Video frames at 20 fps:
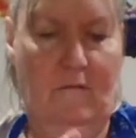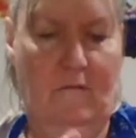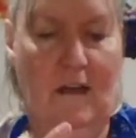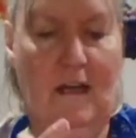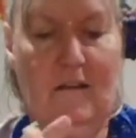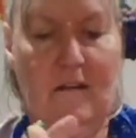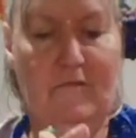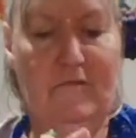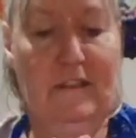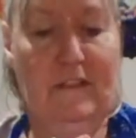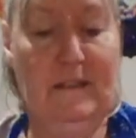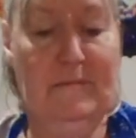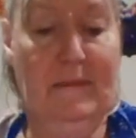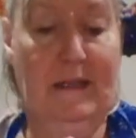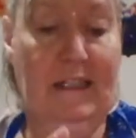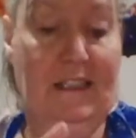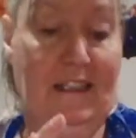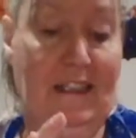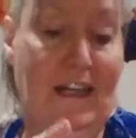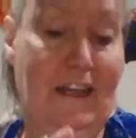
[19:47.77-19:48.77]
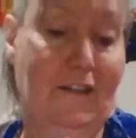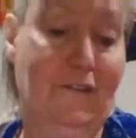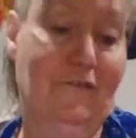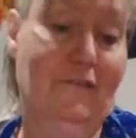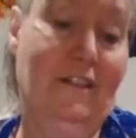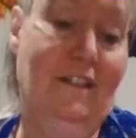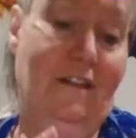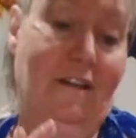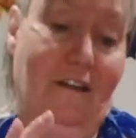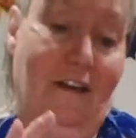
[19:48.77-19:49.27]
I really made a lot of
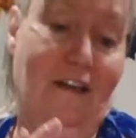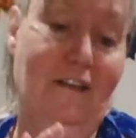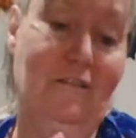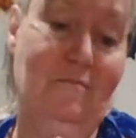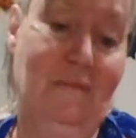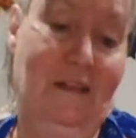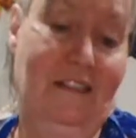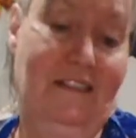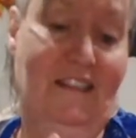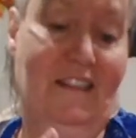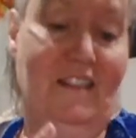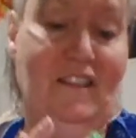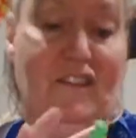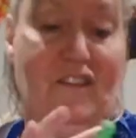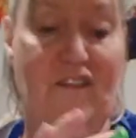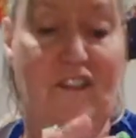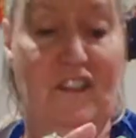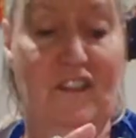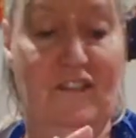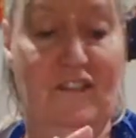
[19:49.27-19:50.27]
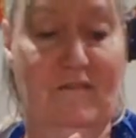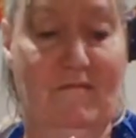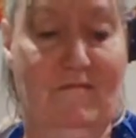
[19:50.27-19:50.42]
green. I could make 6 of these.